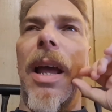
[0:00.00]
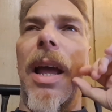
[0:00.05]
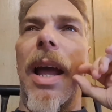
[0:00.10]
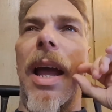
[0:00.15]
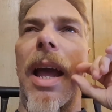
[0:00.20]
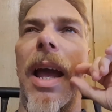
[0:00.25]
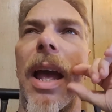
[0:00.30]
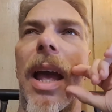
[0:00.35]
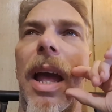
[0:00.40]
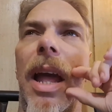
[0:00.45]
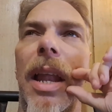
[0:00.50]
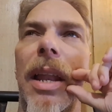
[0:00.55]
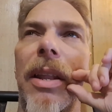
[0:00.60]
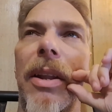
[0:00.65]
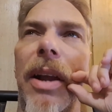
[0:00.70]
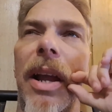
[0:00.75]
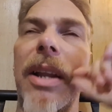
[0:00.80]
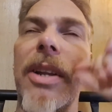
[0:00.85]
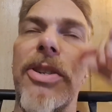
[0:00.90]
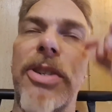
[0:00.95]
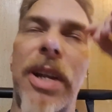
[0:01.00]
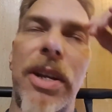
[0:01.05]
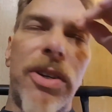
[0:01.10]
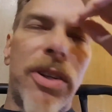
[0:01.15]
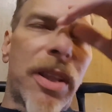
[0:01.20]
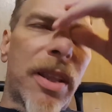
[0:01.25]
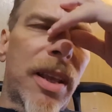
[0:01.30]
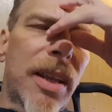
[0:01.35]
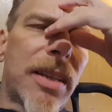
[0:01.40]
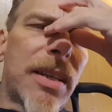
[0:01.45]
And they're kind of
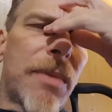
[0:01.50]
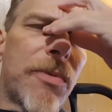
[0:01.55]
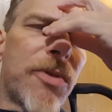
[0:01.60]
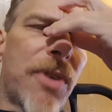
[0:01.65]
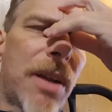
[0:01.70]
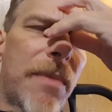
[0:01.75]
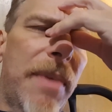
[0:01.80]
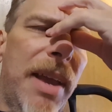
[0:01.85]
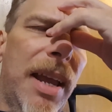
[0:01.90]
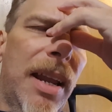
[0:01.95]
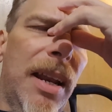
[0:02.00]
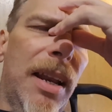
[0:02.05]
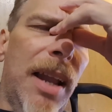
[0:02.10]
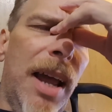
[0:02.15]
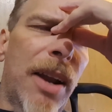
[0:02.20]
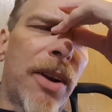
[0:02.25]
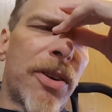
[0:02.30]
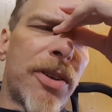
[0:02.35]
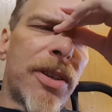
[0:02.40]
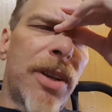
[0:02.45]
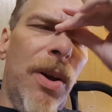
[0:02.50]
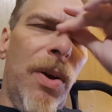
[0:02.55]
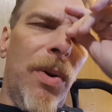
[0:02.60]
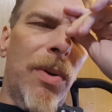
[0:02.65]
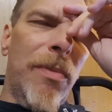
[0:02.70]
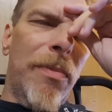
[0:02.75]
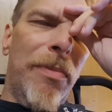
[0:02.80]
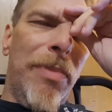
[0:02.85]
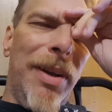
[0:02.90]
changing things up, trying to make it a lighter tone.